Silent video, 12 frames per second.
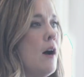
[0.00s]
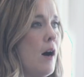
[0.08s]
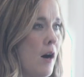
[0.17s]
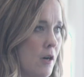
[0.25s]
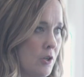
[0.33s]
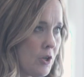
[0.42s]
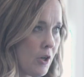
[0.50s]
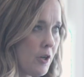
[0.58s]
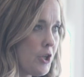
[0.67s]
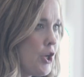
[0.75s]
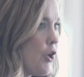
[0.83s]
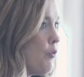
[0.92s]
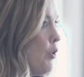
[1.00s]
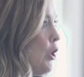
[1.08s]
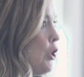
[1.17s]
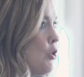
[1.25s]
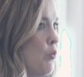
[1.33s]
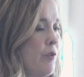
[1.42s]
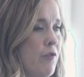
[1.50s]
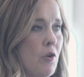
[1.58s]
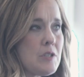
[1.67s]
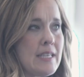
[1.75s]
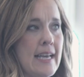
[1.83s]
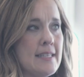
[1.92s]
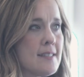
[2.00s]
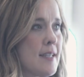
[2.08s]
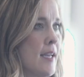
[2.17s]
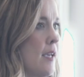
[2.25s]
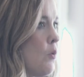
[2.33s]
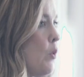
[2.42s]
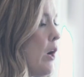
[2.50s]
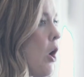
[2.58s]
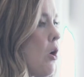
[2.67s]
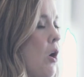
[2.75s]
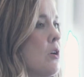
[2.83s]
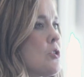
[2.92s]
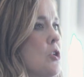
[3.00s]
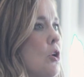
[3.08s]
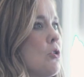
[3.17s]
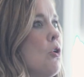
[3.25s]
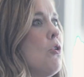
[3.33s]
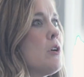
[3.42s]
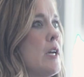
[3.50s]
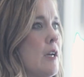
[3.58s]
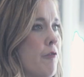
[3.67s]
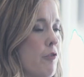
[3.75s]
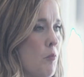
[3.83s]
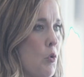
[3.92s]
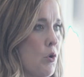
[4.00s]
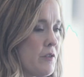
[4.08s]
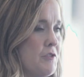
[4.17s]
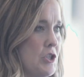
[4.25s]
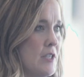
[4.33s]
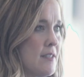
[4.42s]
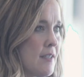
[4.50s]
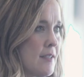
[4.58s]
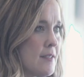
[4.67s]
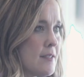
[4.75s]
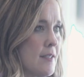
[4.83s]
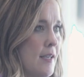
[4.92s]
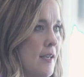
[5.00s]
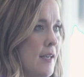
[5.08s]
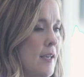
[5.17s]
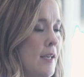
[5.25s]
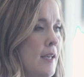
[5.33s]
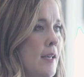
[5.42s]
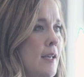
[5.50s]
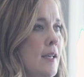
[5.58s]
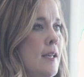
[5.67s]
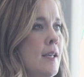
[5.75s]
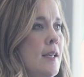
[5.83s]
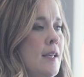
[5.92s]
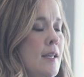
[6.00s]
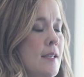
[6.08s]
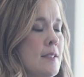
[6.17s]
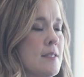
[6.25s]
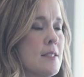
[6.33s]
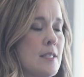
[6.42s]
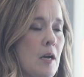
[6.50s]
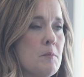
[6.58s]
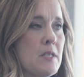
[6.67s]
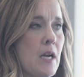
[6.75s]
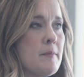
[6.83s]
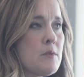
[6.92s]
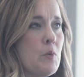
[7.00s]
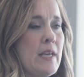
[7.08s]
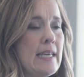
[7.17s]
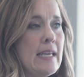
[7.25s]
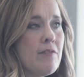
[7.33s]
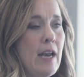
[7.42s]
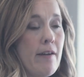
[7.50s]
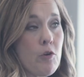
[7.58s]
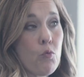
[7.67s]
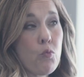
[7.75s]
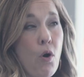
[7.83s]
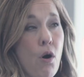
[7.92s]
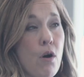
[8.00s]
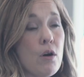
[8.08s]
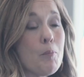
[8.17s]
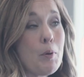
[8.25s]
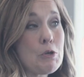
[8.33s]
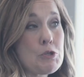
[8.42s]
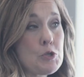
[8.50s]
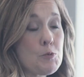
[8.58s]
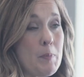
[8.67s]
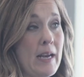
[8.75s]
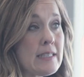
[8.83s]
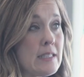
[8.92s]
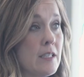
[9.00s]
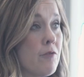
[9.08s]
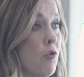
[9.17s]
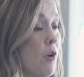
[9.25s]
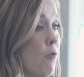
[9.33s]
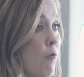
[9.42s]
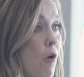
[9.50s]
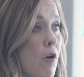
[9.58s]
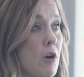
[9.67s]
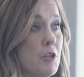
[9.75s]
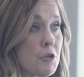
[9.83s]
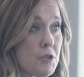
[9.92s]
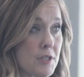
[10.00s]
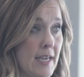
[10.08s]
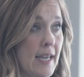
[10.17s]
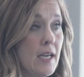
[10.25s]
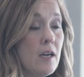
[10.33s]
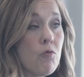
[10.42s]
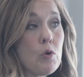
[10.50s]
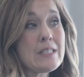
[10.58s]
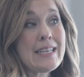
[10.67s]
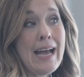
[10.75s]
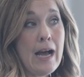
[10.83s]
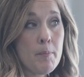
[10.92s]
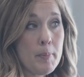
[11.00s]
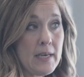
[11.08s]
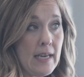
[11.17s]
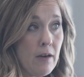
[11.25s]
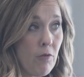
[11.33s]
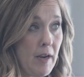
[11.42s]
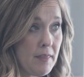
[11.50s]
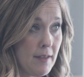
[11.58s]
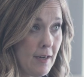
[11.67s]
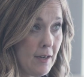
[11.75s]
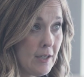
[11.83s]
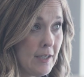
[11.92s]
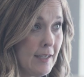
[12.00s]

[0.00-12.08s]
hunger. We've all tasted it when our hearts are longing for more of Jesus. Sometimes we can even have a wrong perspective or a wrong understanding of what's happening right there.